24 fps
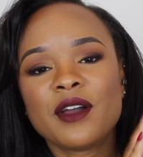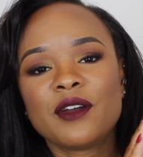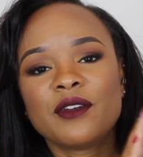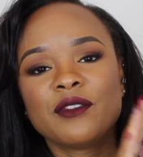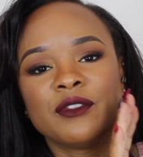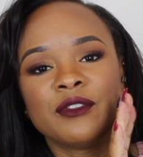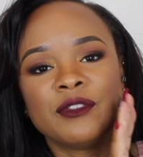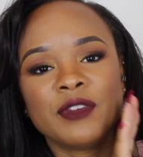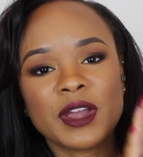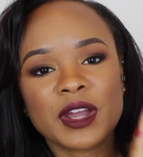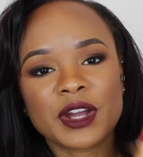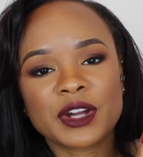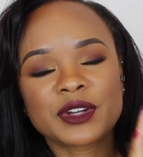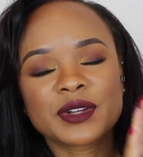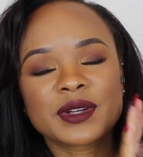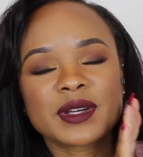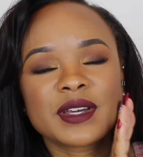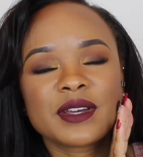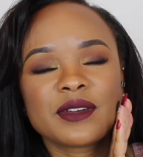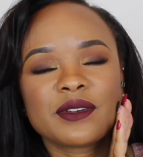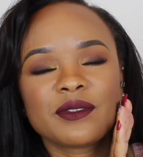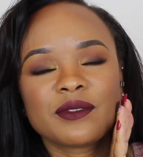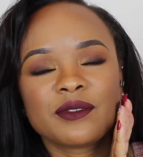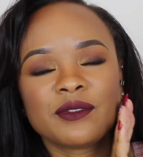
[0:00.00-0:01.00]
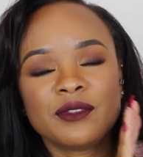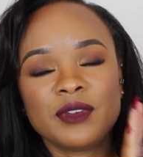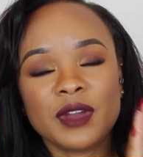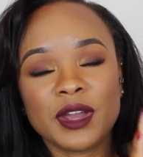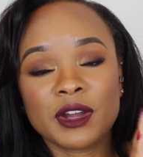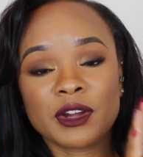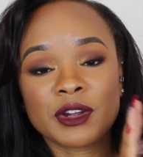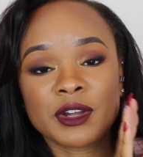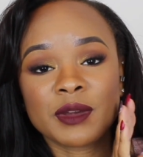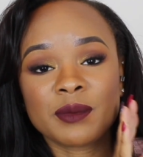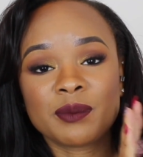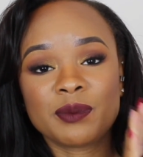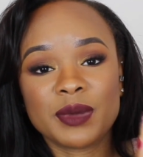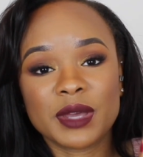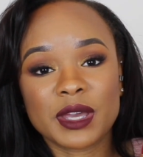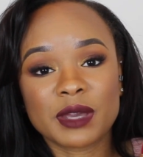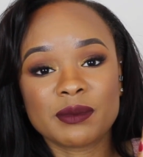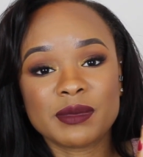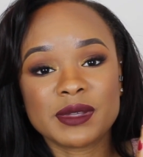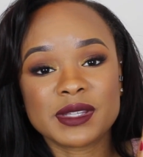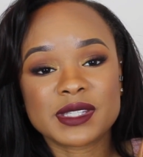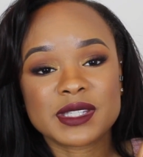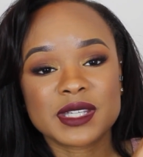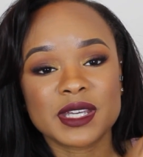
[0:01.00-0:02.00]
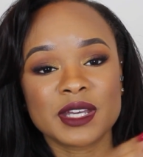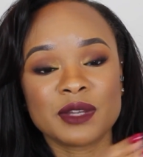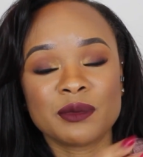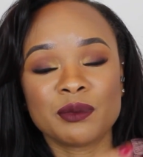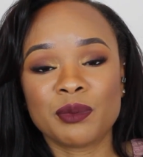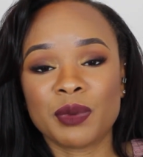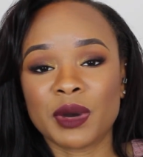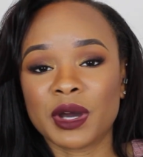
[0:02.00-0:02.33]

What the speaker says: very pigmented,